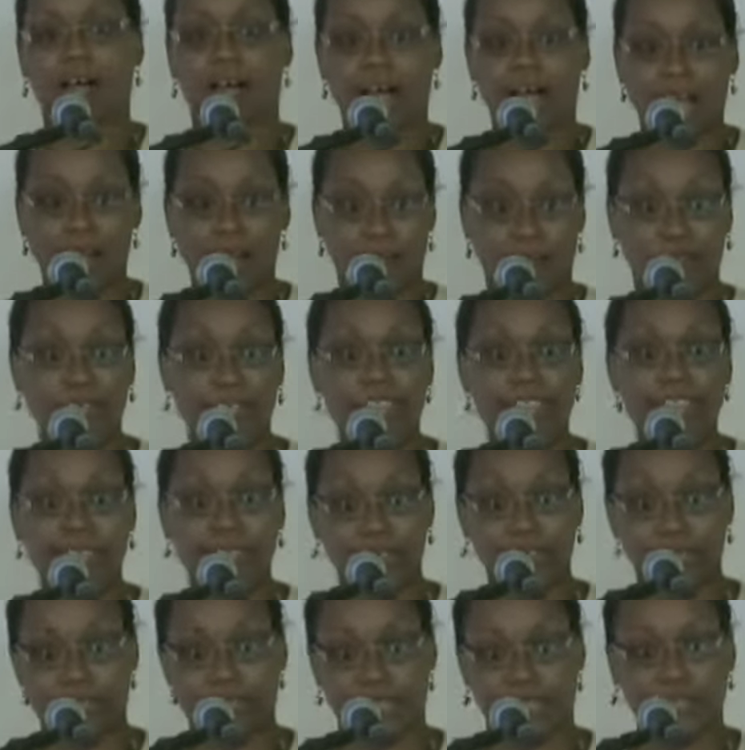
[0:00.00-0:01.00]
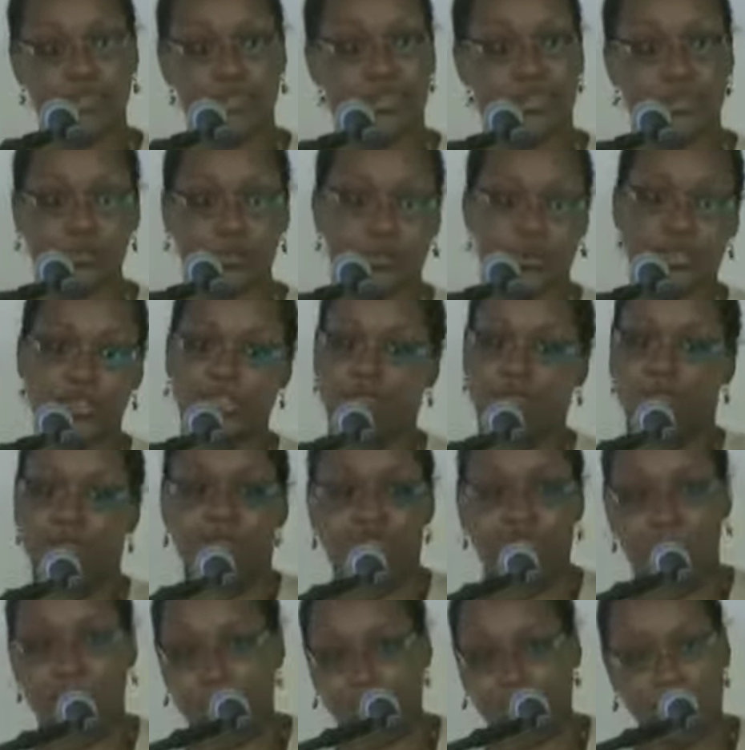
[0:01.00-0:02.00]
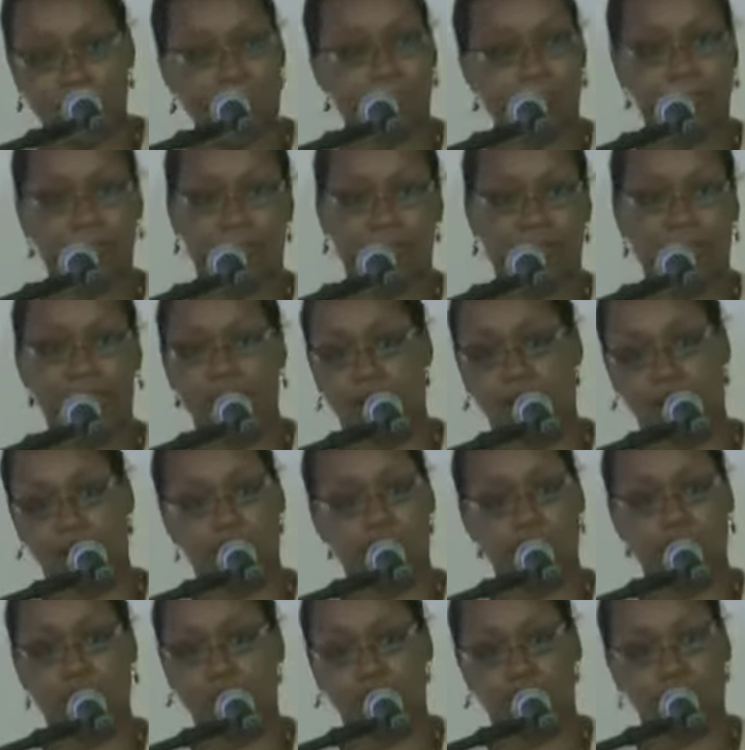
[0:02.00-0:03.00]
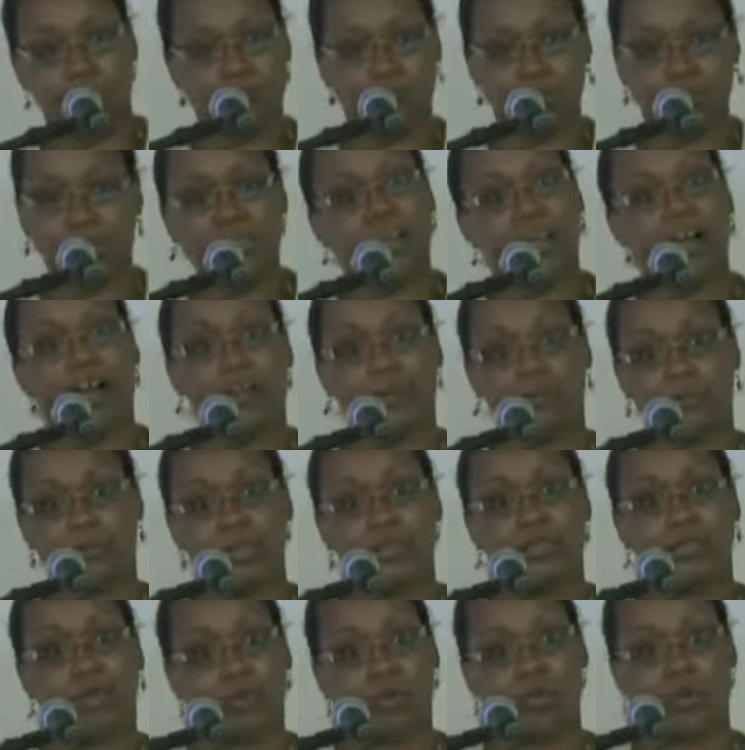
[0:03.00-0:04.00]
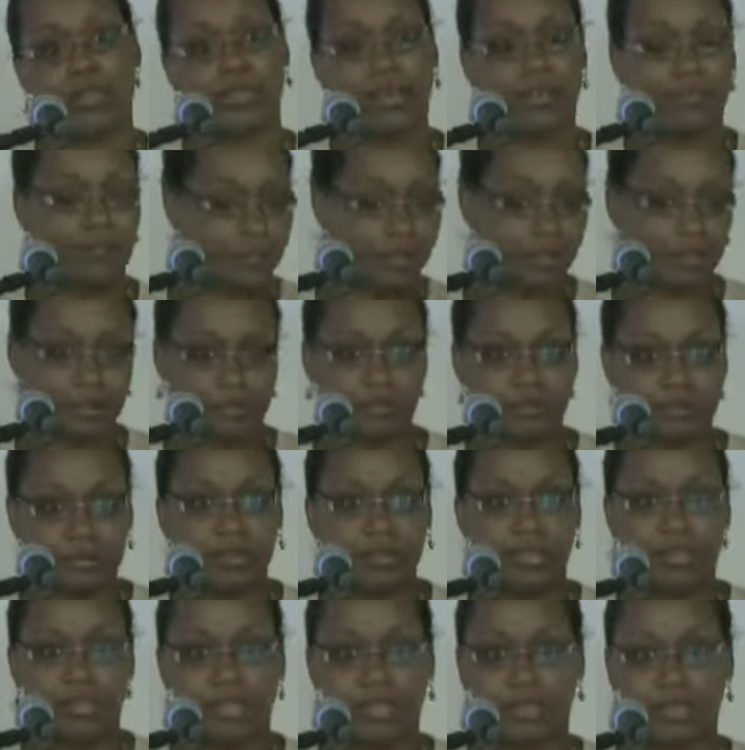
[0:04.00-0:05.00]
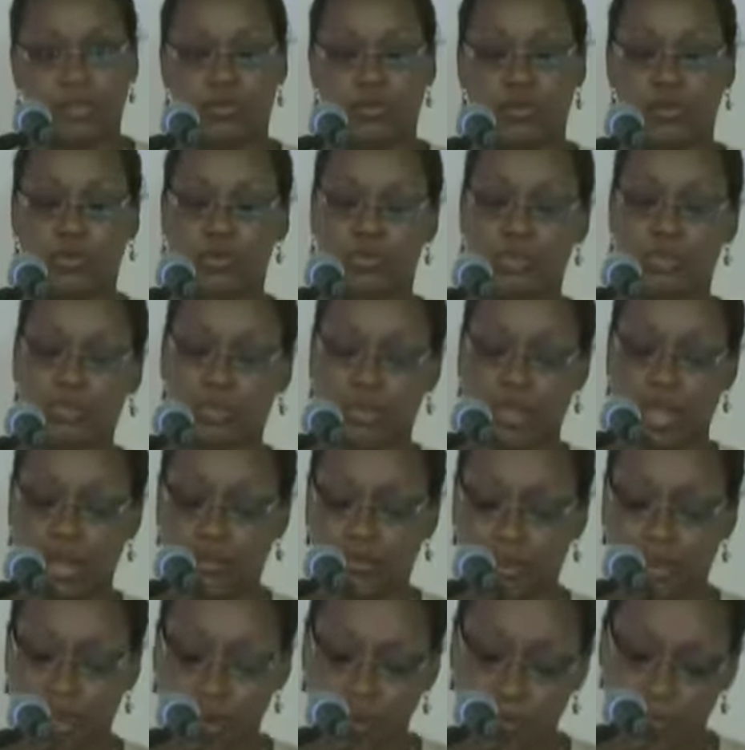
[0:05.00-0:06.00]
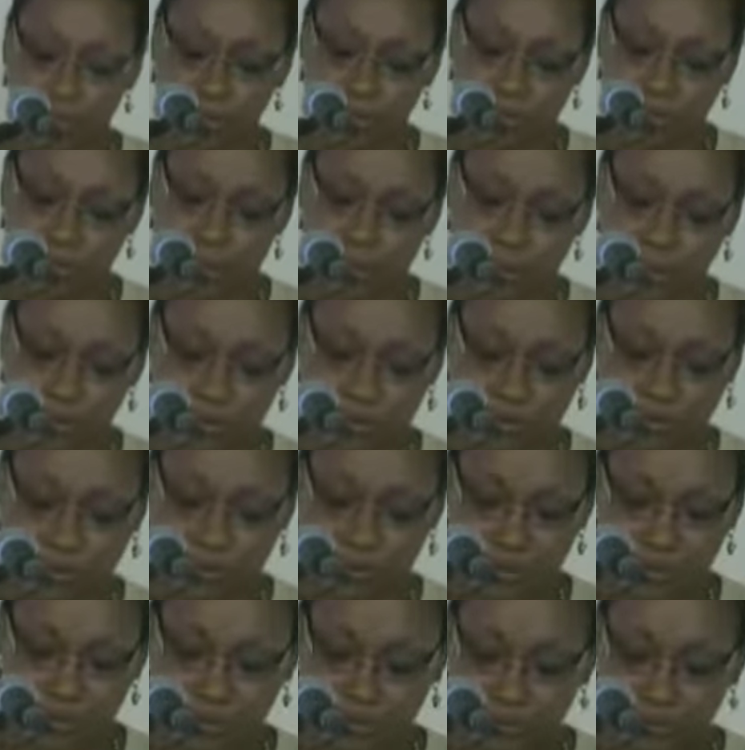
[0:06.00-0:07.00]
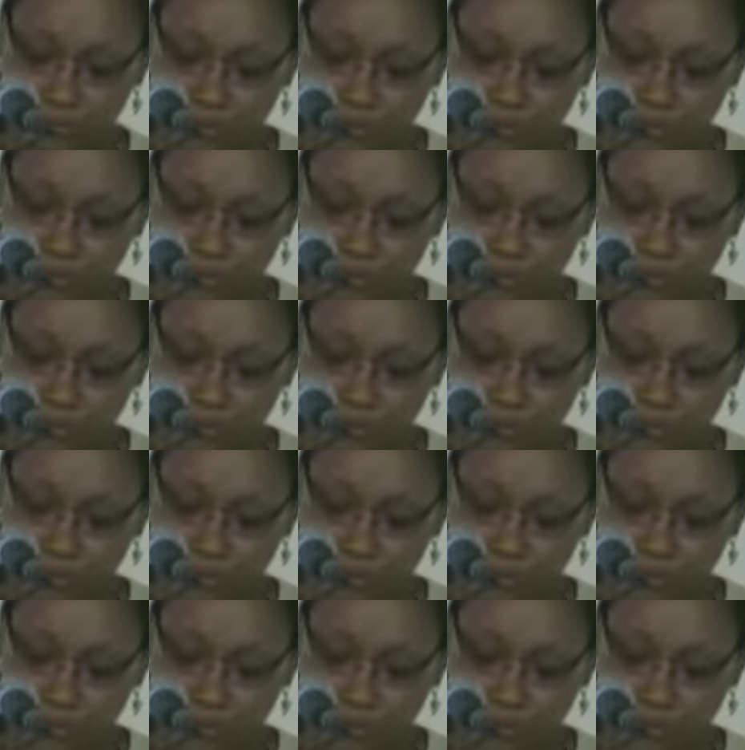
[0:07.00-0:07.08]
everyday situation with some company that we all know from the Caribbean or whatever. And, you know, so that was quite useful.